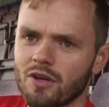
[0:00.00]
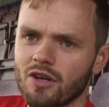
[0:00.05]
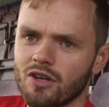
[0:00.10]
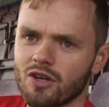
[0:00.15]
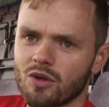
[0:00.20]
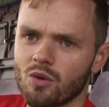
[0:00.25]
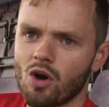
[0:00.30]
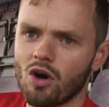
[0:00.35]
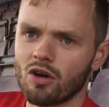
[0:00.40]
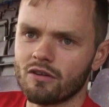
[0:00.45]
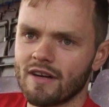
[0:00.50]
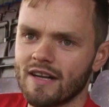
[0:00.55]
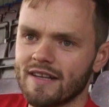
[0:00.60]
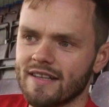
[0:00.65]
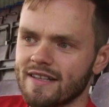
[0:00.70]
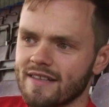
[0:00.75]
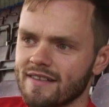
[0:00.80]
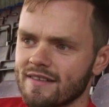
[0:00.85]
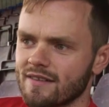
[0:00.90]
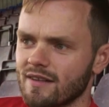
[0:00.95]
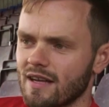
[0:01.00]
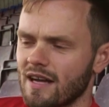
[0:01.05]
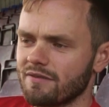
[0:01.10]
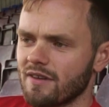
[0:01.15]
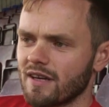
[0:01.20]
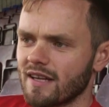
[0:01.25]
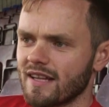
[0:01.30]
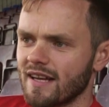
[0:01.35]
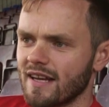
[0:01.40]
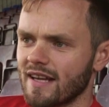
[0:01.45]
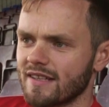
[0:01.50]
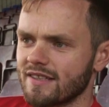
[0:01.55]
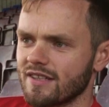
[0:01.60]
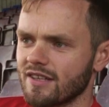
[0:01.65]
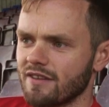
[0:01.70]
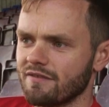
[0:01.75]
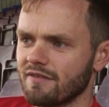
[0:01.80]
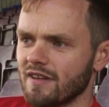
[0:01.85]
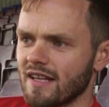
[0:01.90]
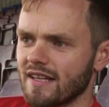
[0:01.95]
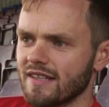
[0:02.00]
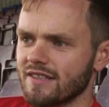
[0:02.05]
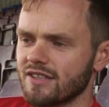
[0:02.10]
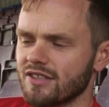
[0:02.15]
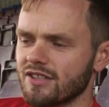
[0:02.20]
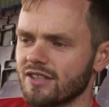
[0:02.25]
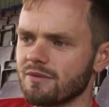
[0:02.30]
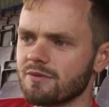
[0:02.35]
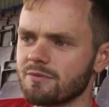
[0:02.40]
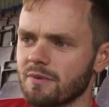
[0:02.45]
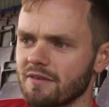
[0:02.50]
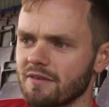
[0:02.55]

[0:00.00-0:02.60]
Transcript: going to do already, have that connection and relationship to